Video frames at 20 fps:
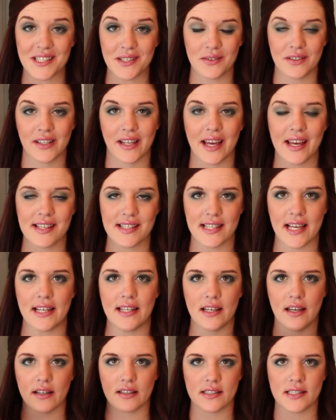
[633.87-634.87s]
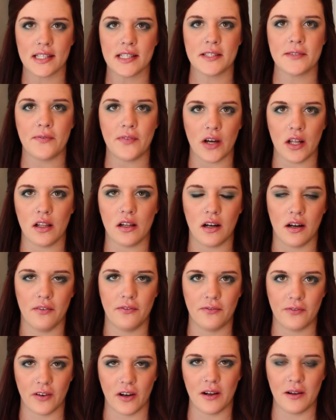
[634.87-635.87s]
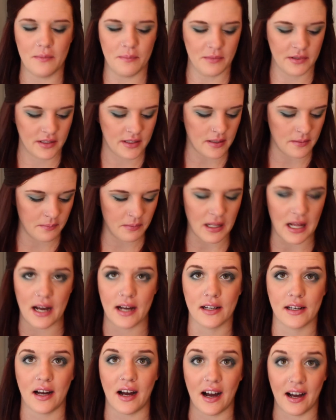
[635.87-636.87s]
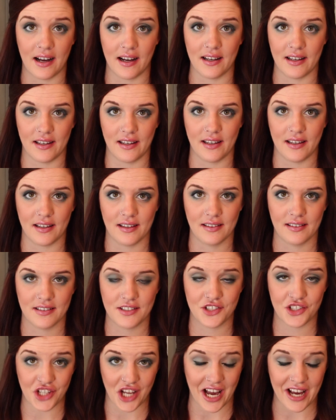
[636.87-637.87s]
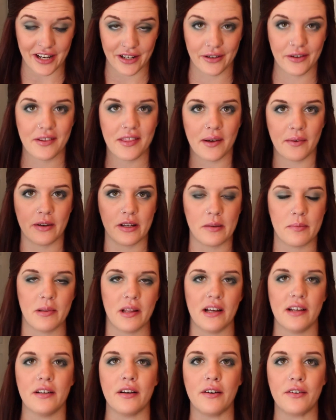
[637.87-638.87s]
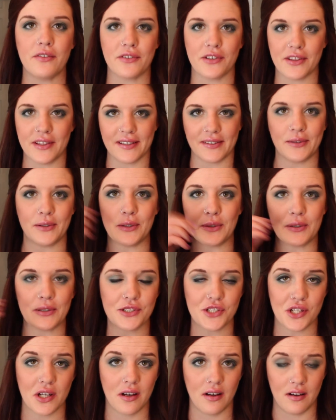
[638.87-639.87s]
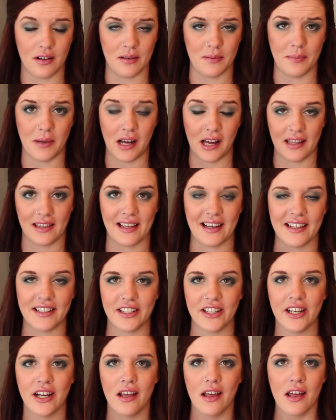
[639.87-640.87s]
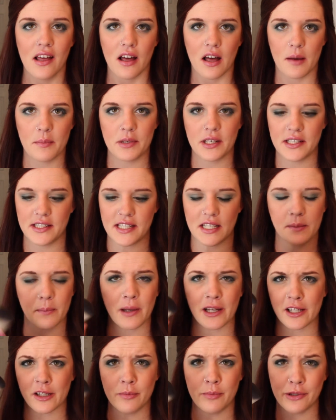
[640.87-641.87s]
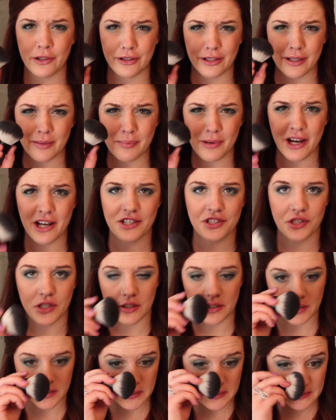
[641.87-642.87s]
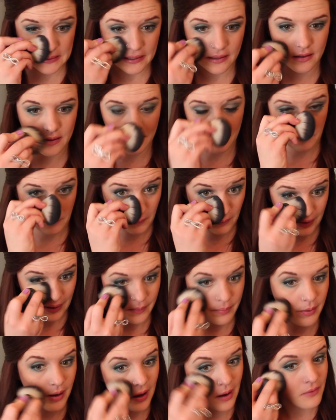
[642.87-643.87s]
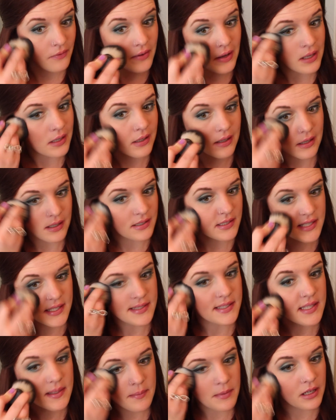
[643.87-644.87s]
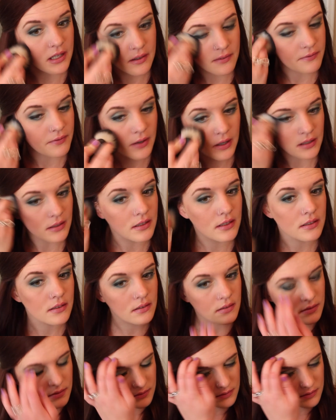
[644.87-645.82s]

So in case any excess fell off from the black eyeshadow that we applied over the kohl eyeliner, I'm going to take my kabuki brush and just kind of wipe off any excess that might have fallen.